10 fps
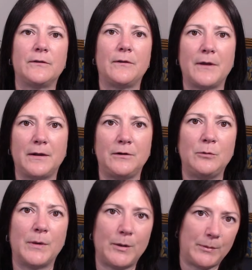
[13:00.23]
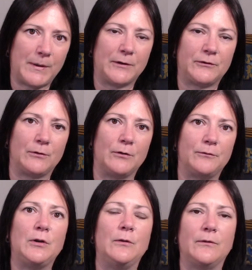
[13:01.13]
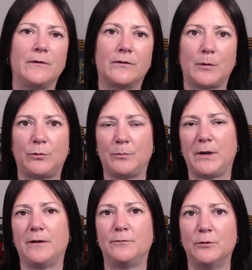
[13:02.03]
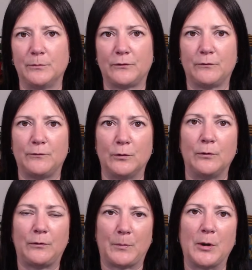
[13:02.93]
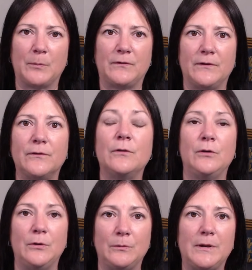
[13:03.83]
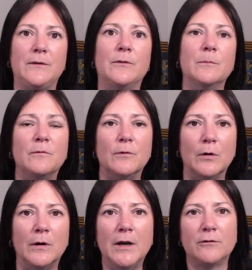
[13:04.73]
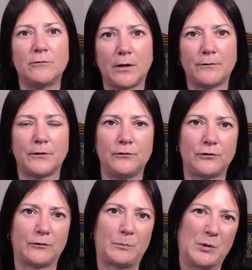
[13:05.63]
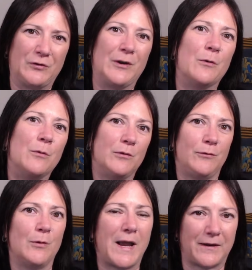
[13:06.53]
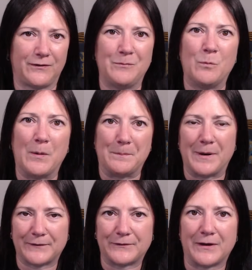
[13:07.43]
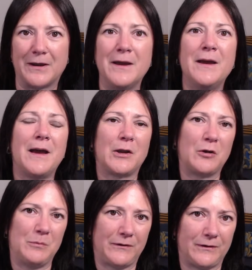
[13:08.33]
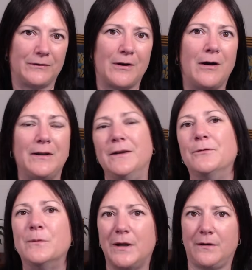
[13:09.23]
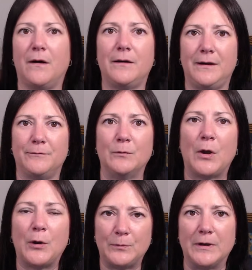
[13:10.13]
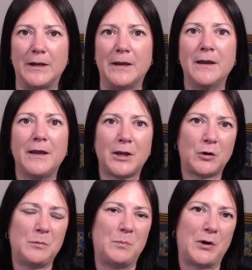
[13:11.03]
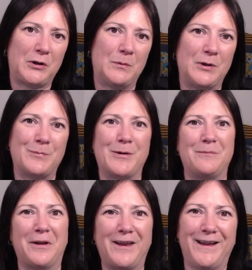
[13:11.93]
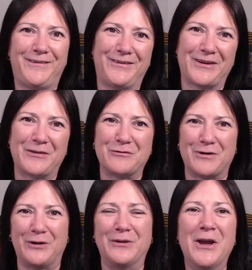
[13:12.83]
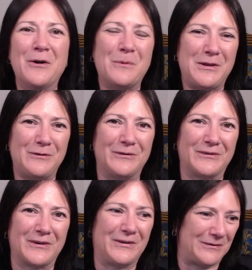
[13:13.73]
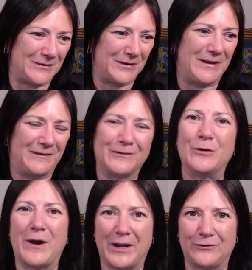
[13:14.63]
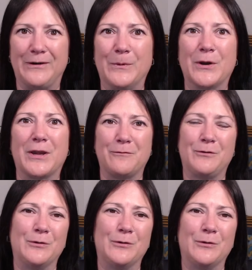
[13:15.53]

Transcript: then you may be better off using separate platforms for the purposes that you need them for, rather than just putting all of your eggs in one basket and committing to high level and high level only. It could bite you in the bum later down the road when you decide that it's not actually working for your